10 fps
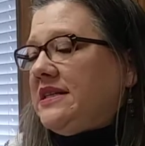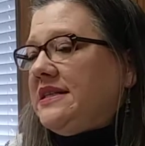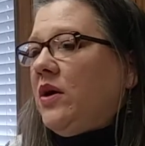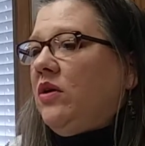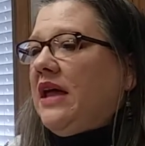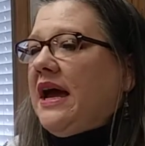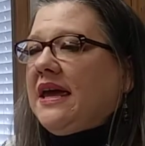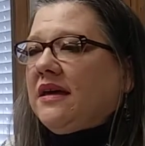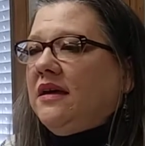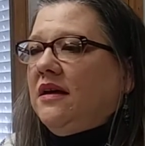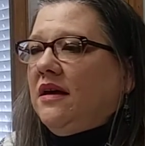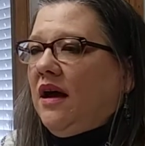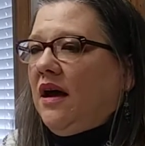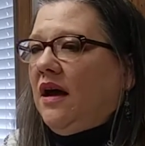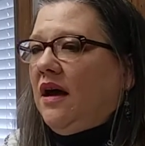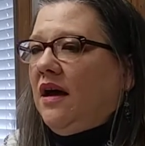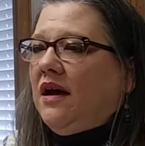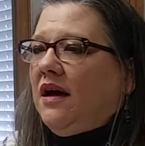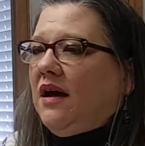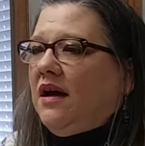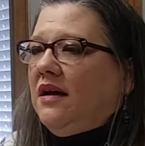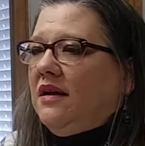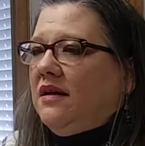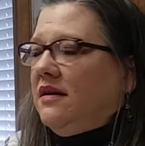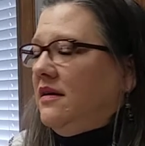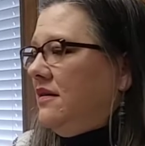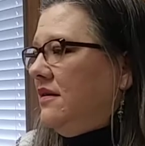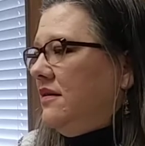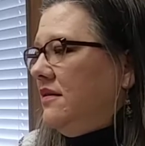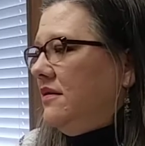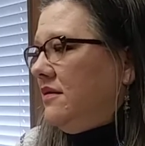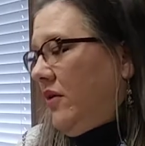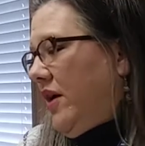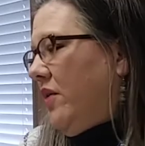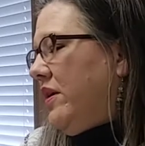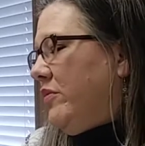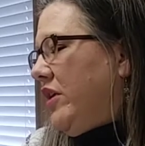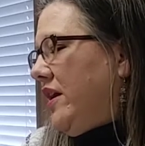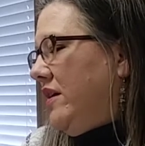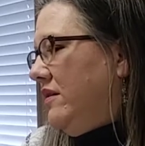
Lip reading: So like, okay, go ahead, Brady.